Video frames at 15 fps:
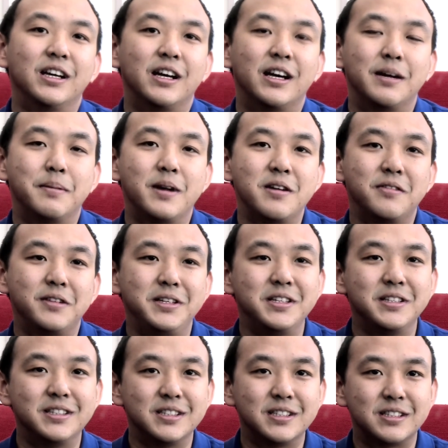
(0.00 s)
Am I
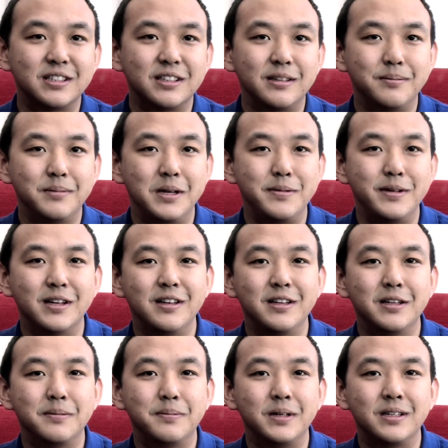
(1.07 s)
religious? Maybe a
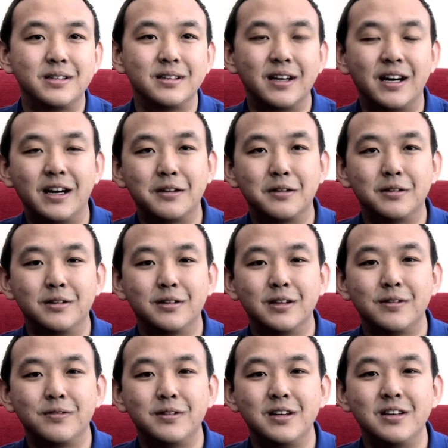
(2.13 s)
little bit. I don't know
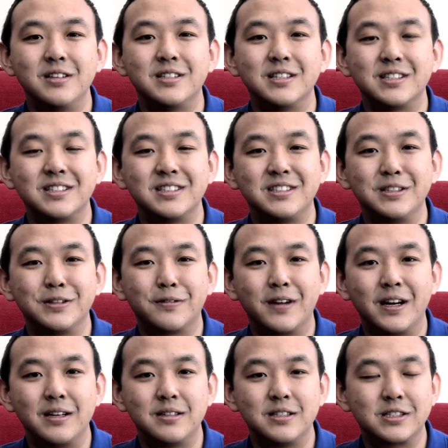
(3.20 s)
if religious is
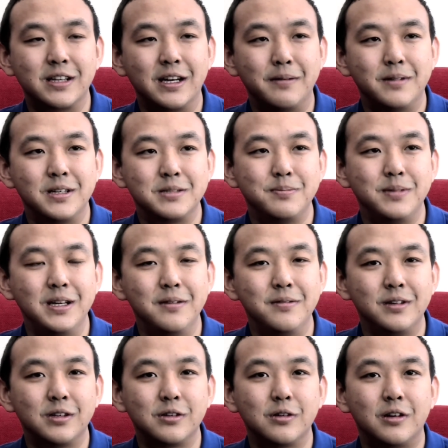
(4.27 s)
described as believing
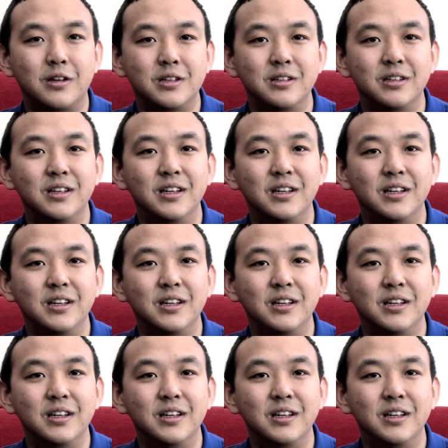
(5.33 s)
in God,